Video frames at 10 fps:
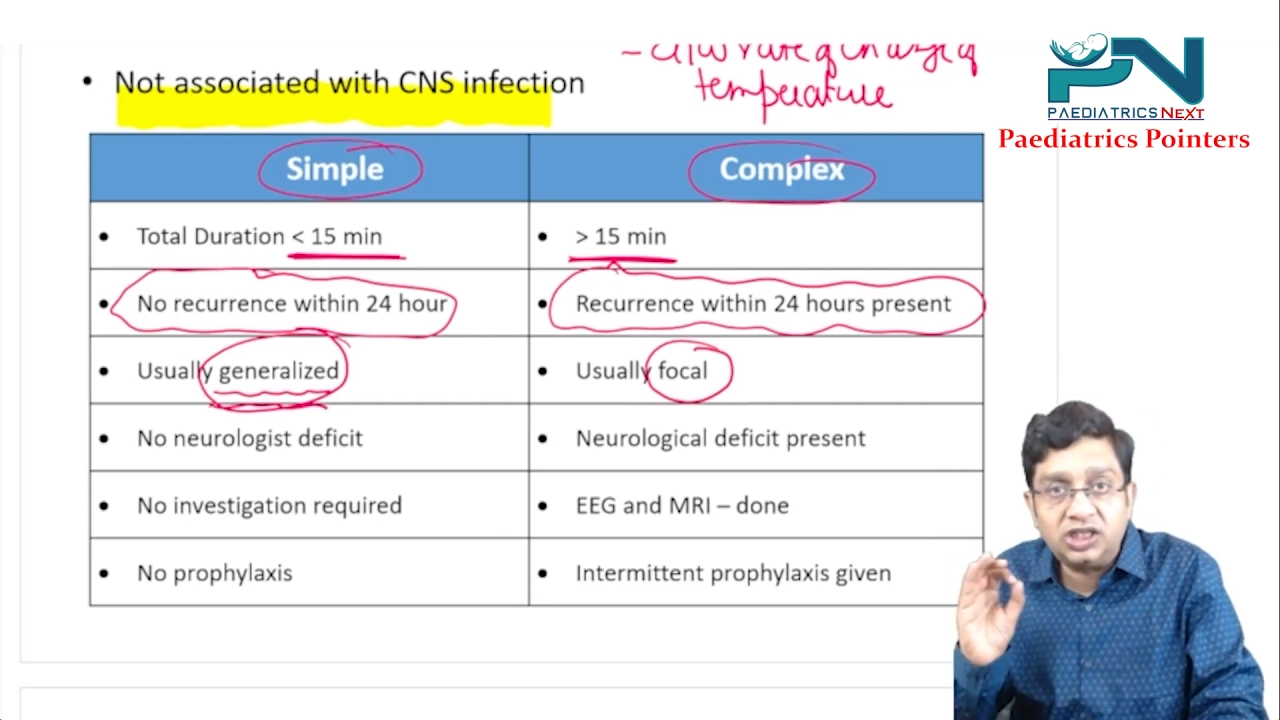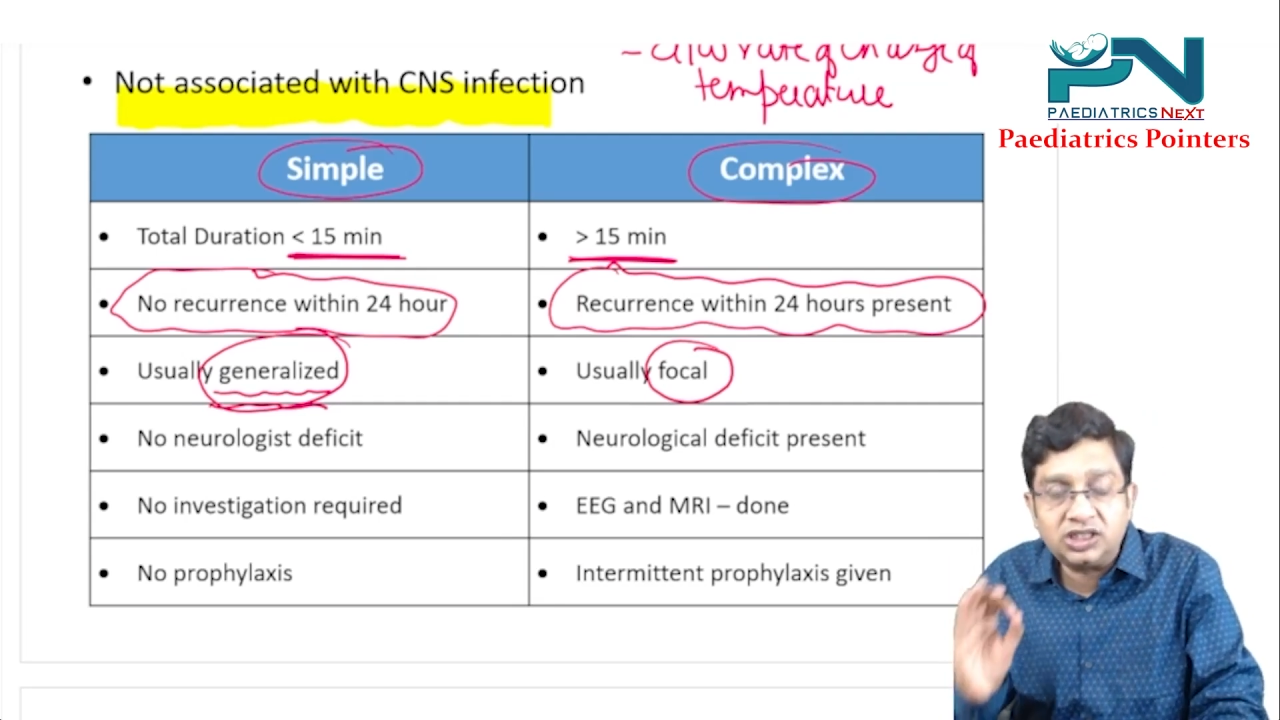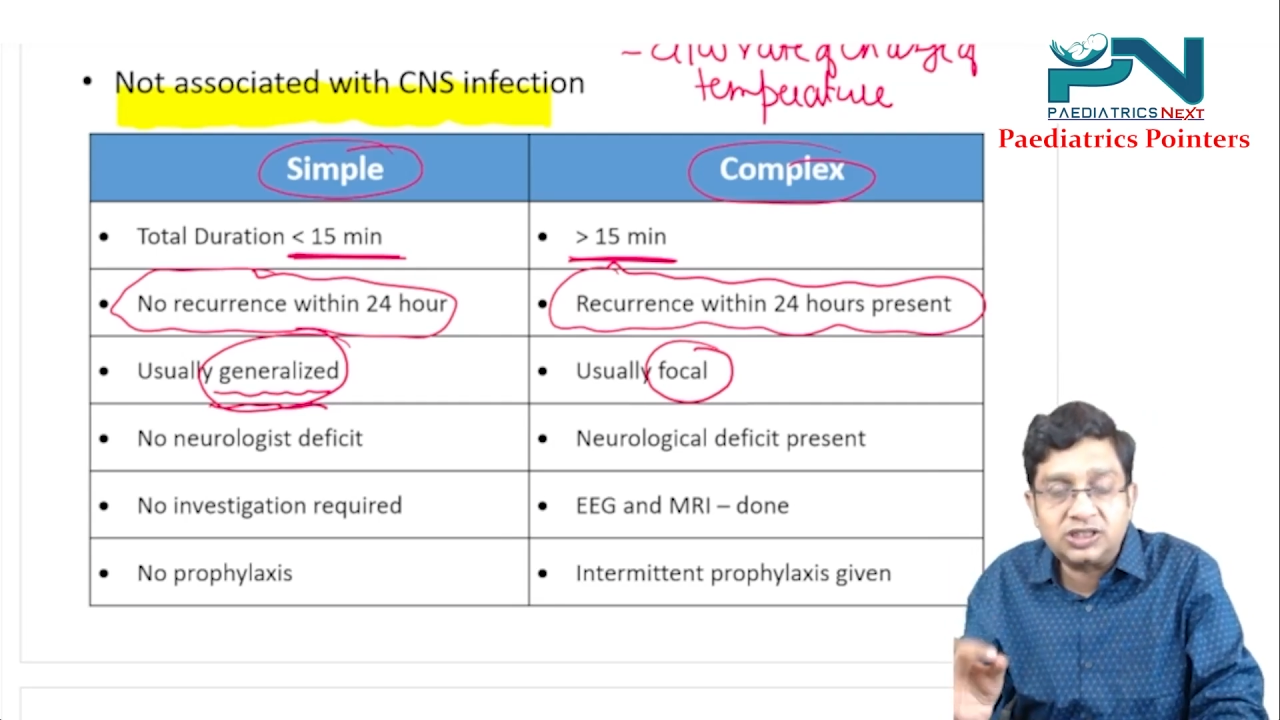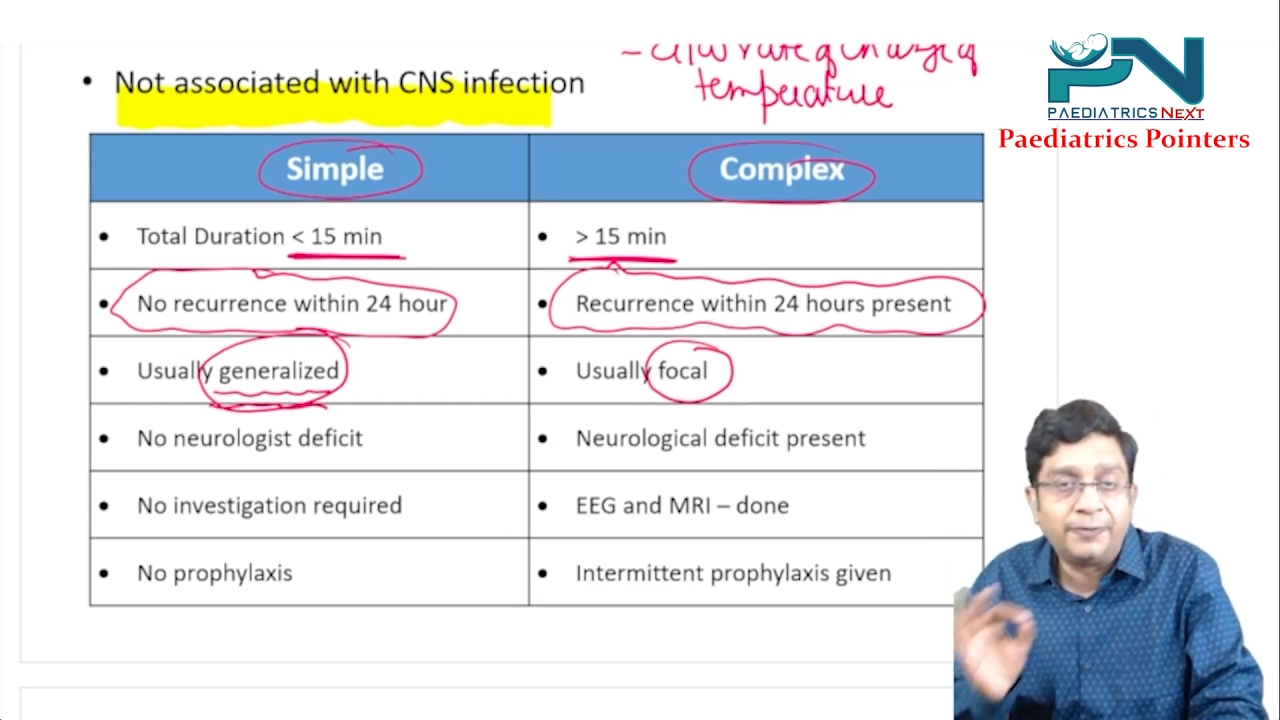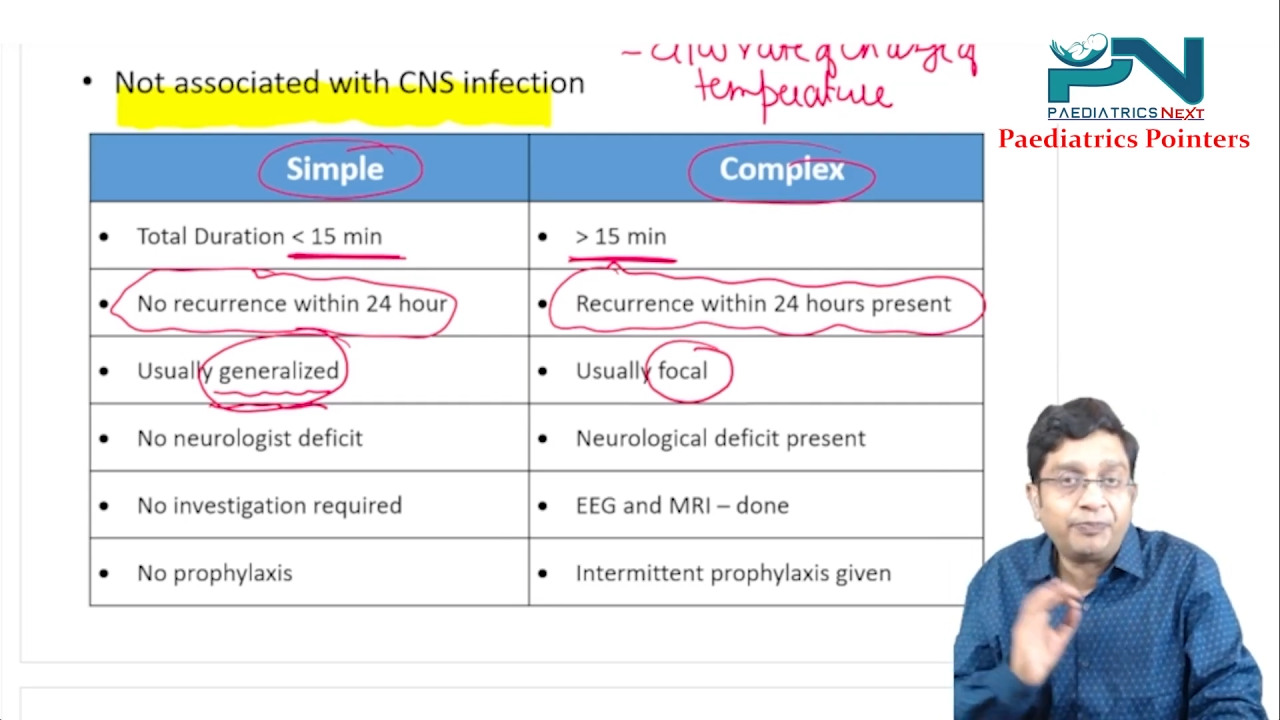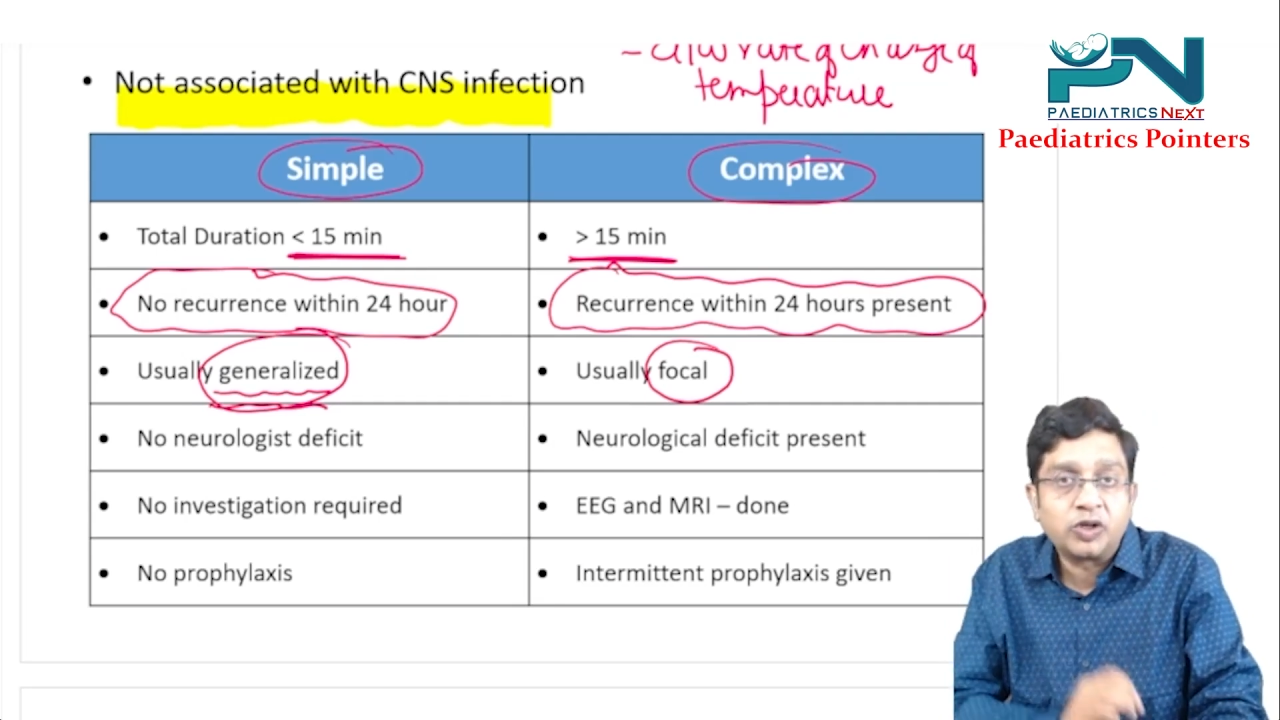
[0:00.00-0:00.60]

is